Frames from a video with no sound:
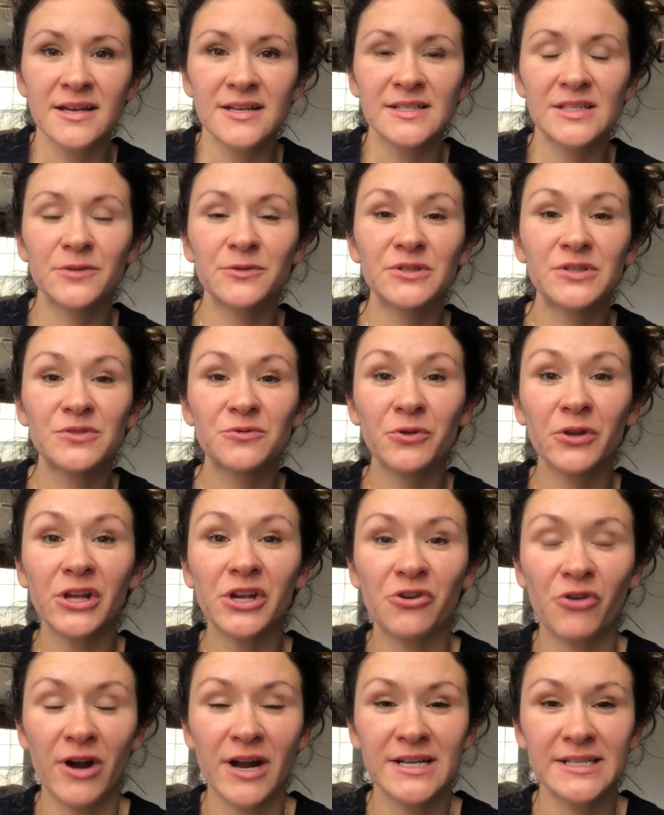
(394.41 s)
So it's really
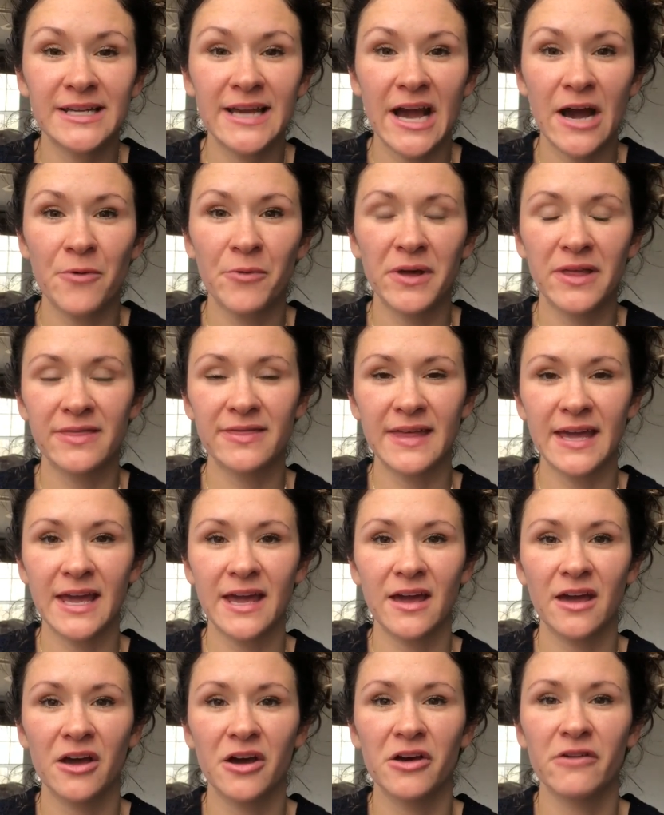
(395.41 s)
crazy how we
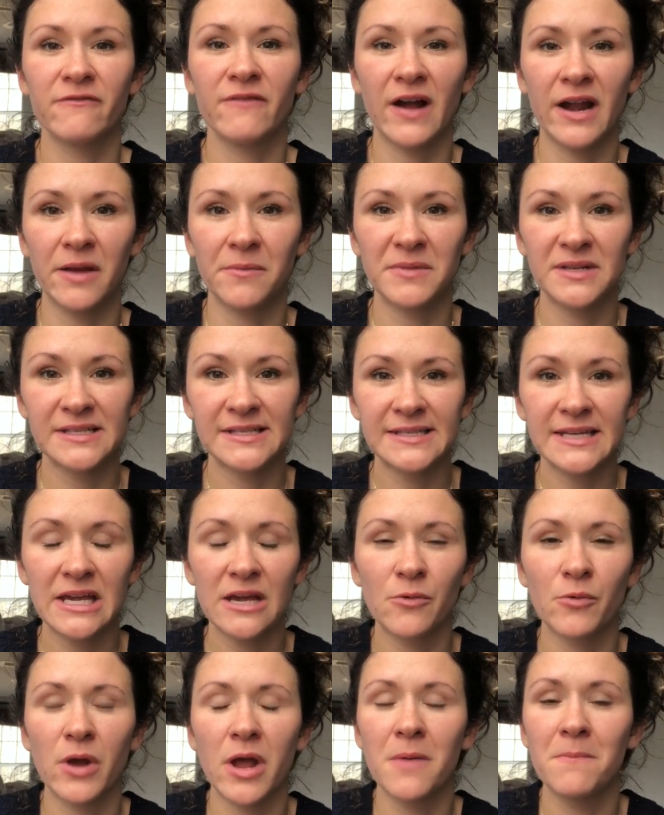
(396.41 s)
think of vitamin C
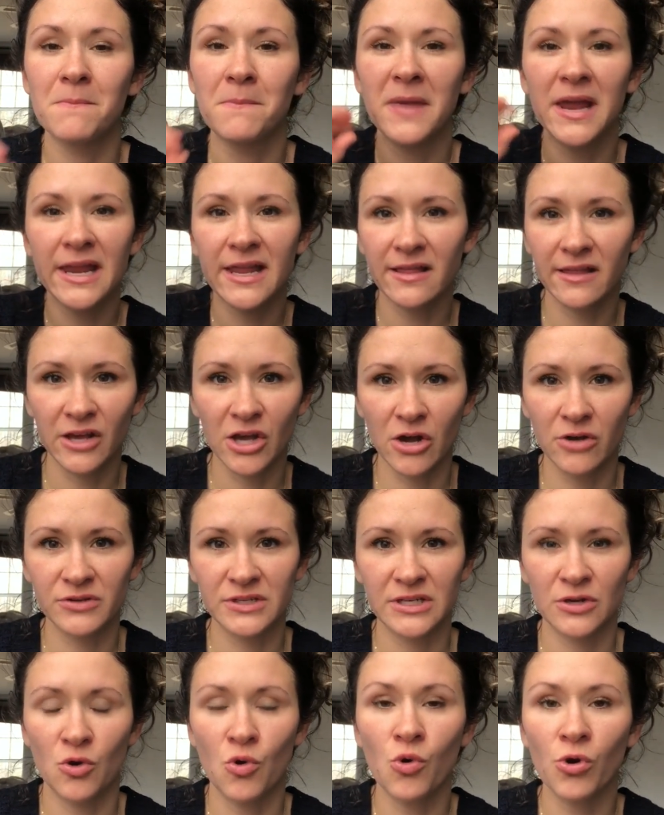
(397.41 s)
and we immediately go
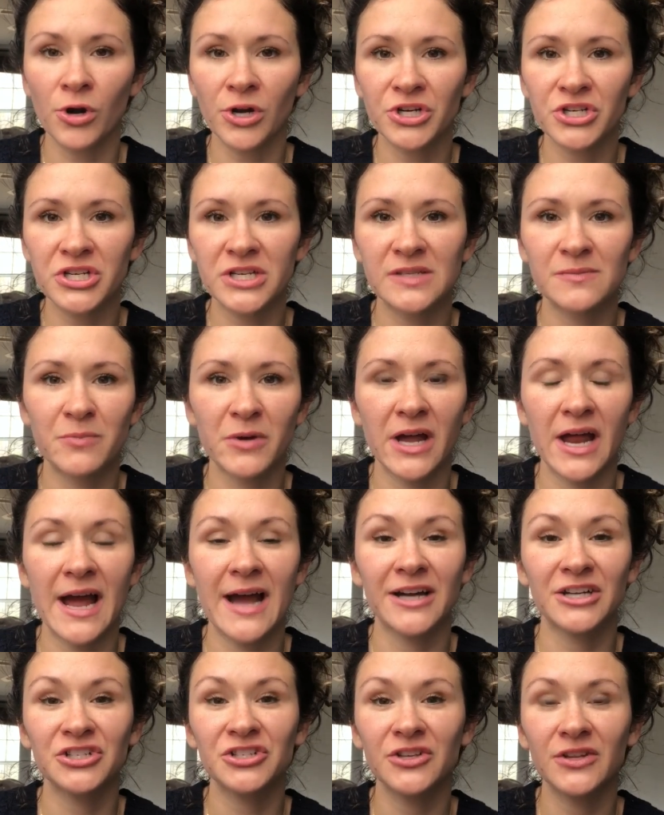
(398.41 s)
to oranges, but
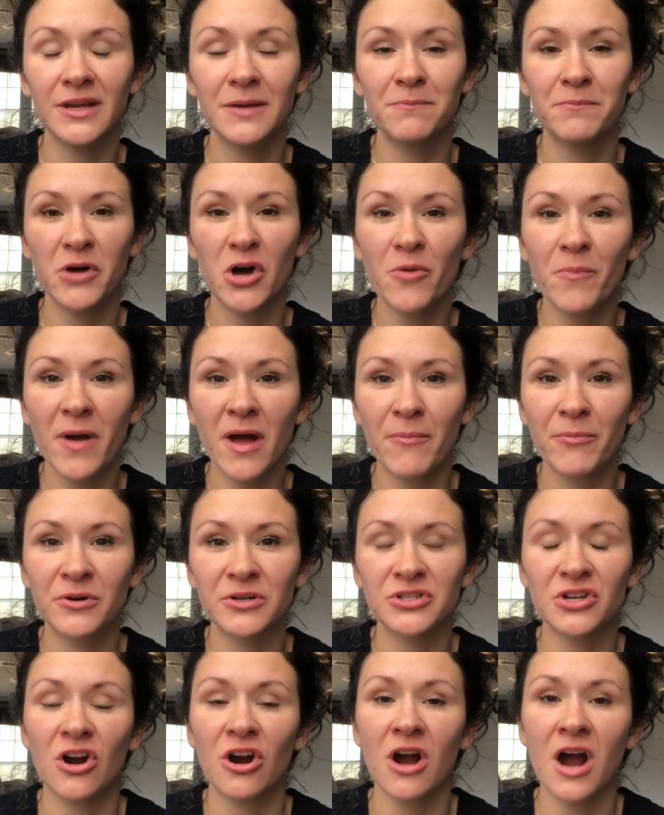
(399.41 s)
actually bell
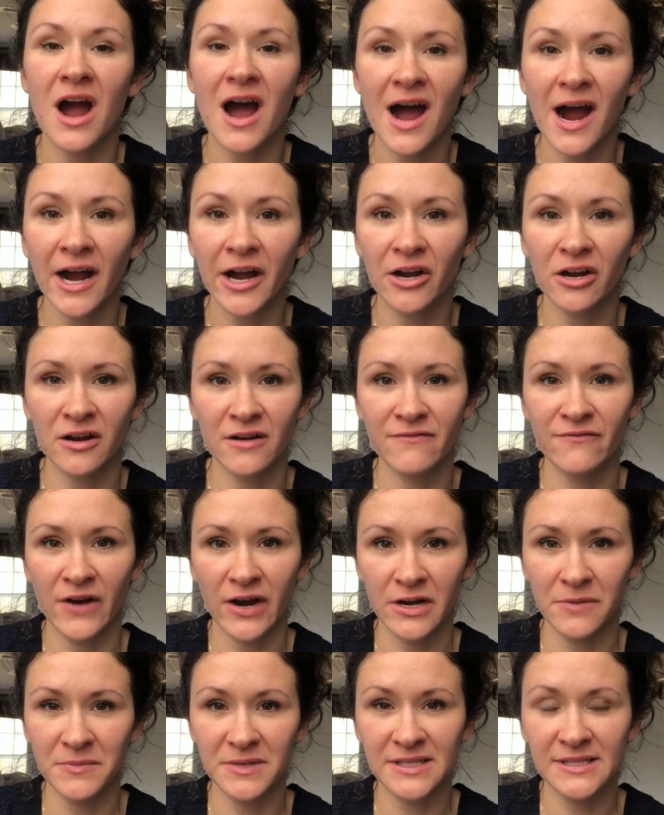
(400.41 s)
peppers are higher in
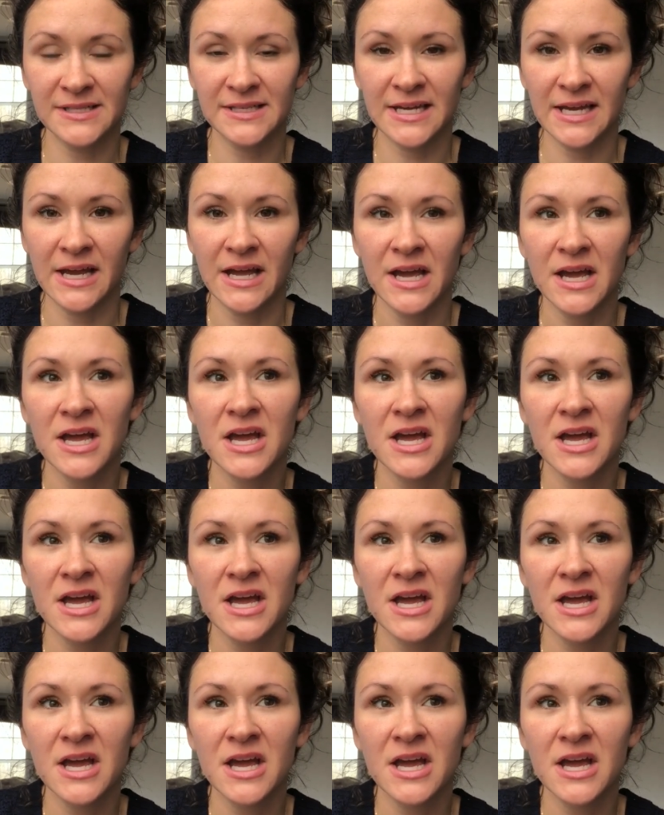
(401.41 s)
vitamin C.